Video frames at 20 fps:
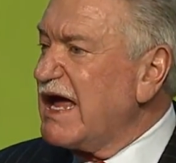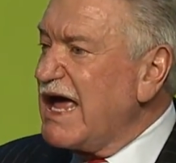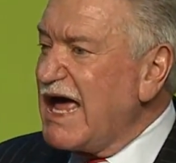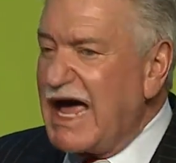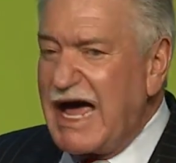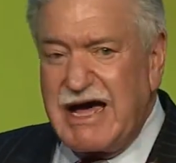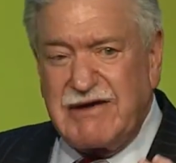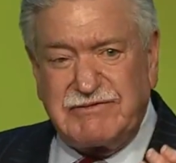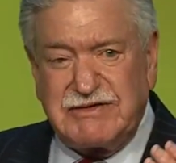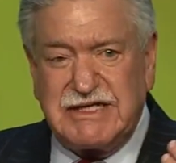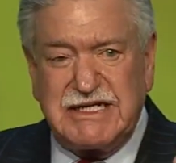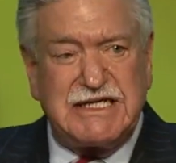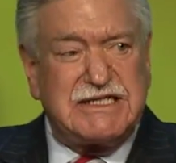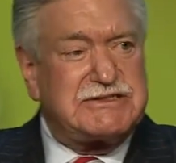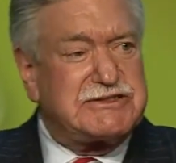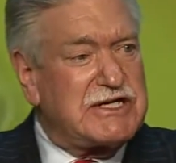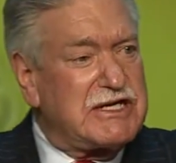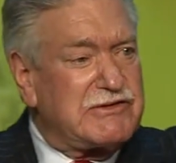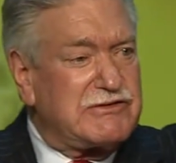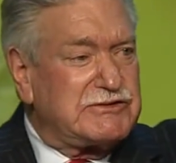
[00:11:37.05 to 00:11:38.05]
having
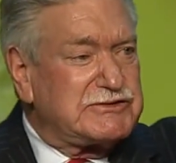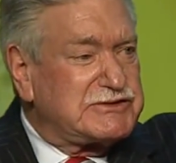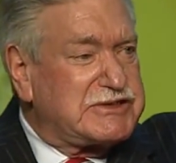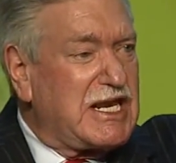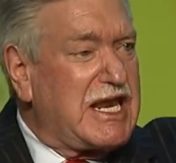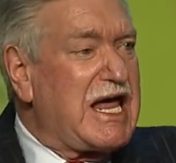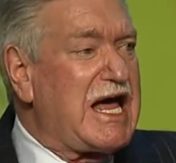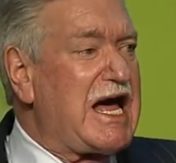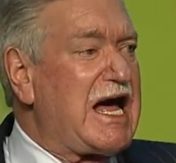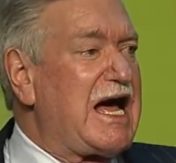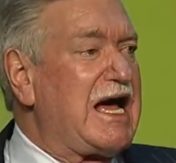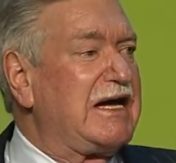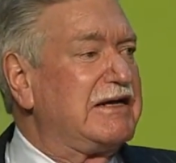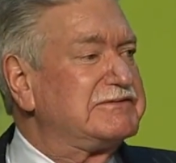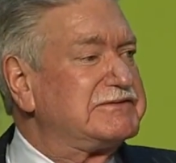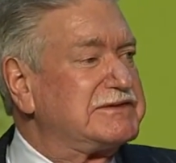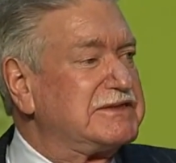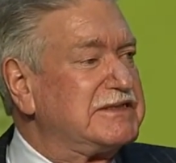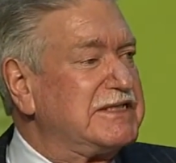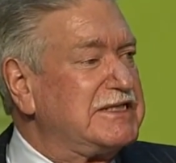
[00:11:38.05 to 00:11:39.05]
each other's
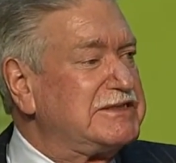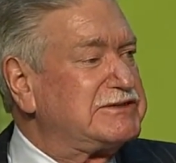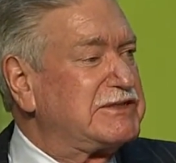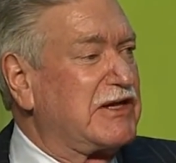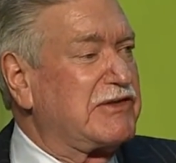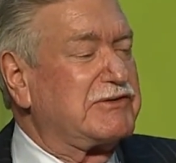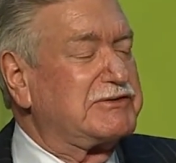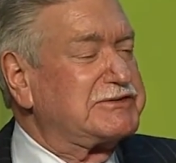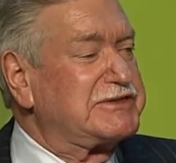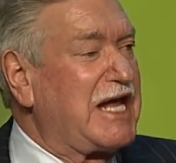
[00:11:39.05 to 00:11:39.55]
lives in each other's